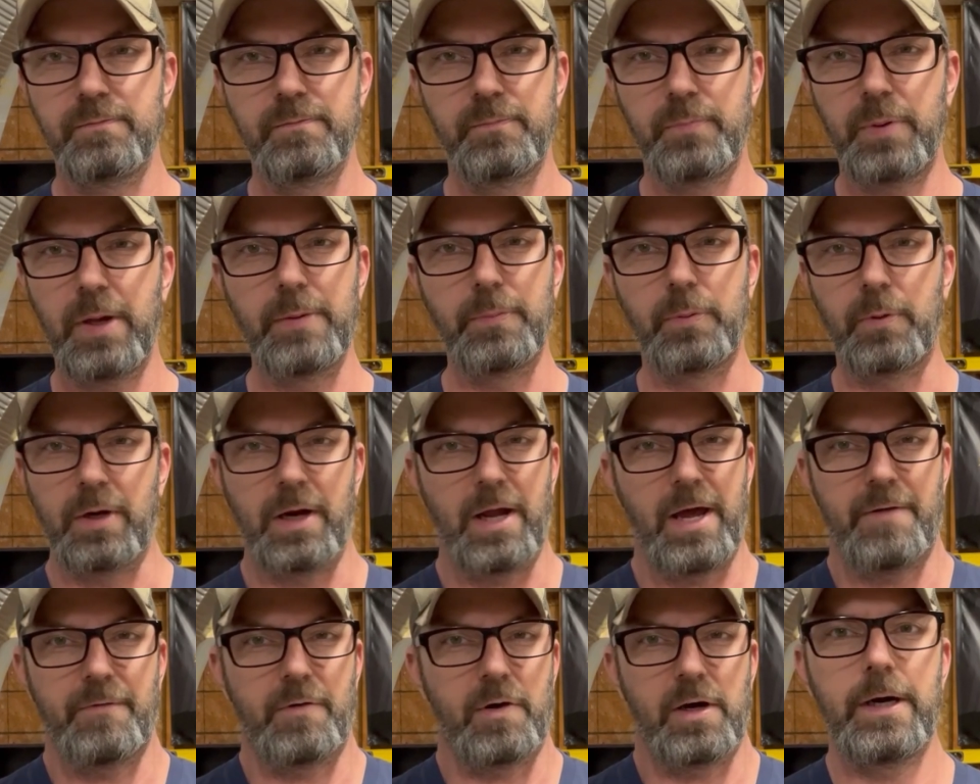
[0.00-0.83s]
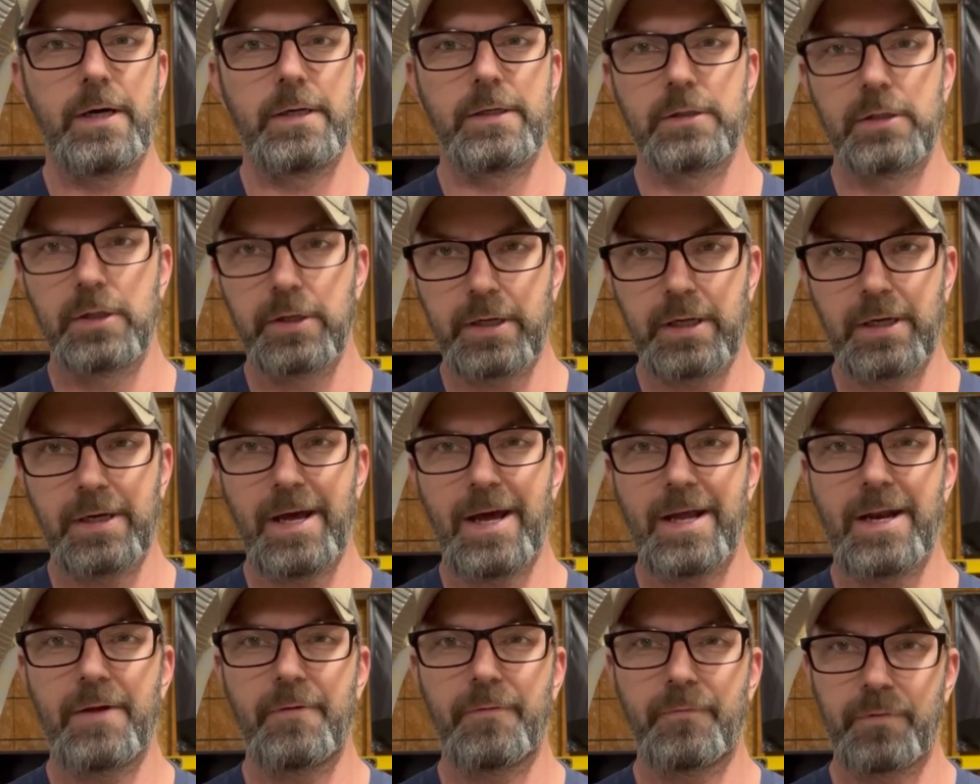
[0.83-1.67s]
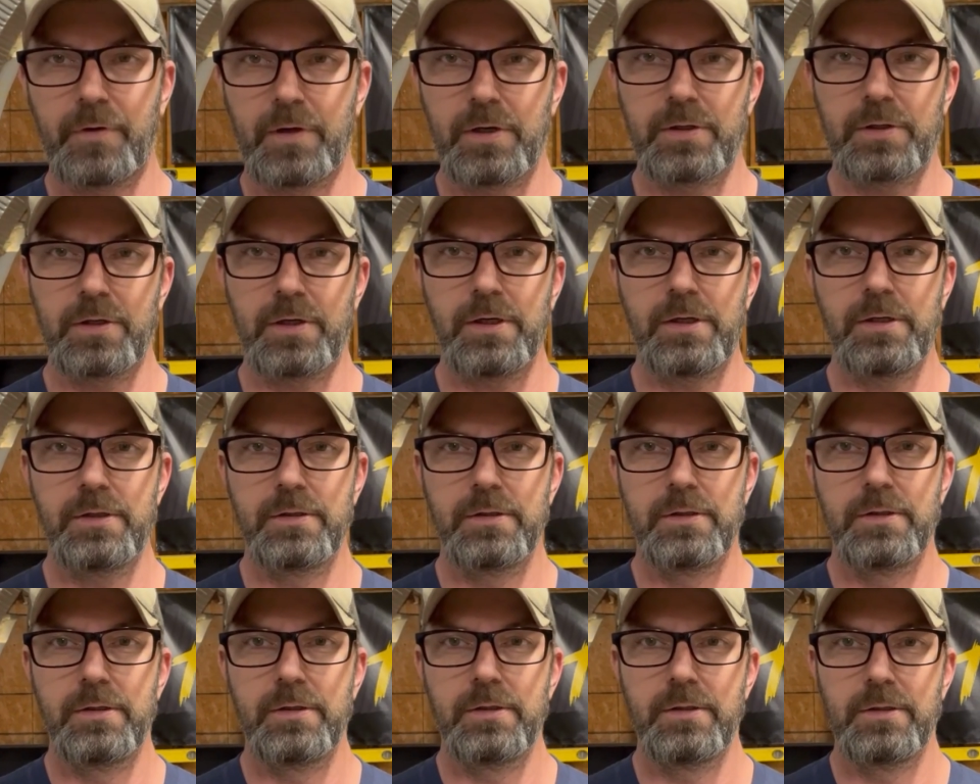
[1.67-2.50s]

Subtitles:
pinpoint. I haven't heard. I'm looking at it further.